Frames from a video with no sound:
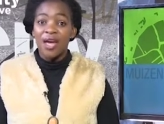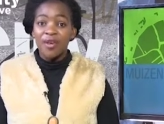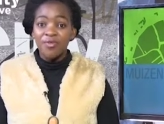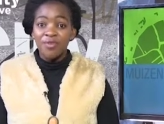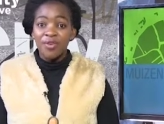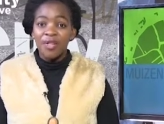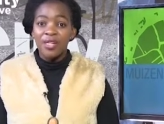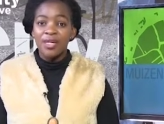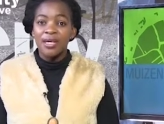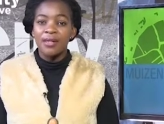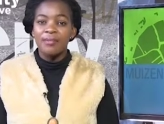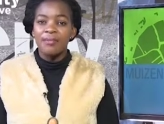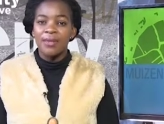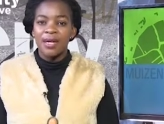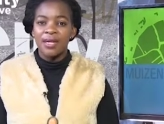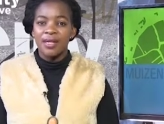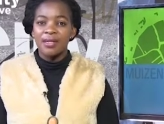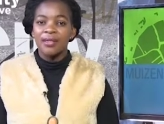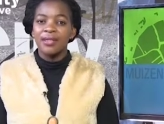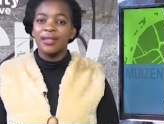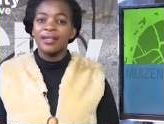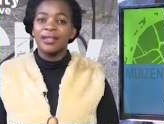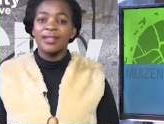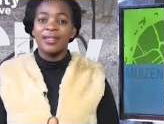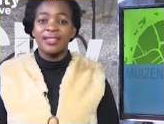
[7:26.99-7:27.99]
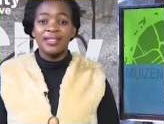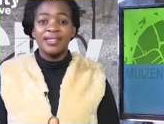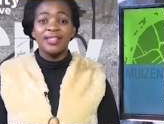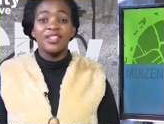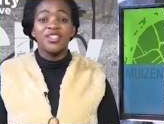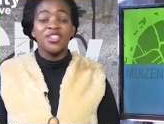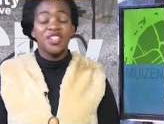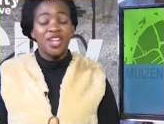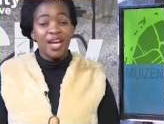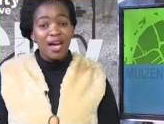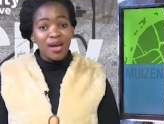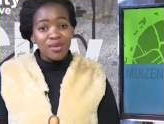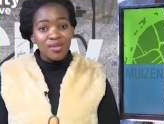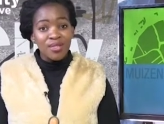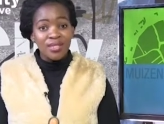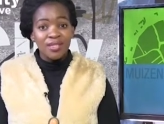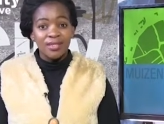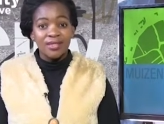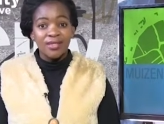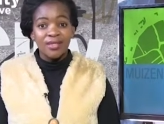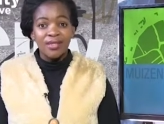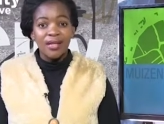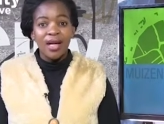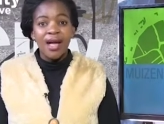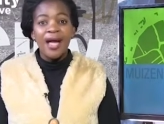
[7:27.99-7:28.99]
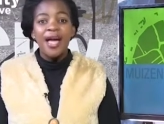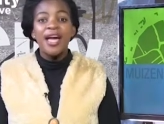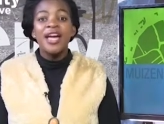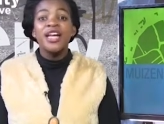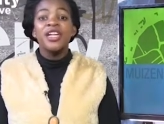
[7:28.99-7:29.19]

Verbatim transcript: African Medical Research Council,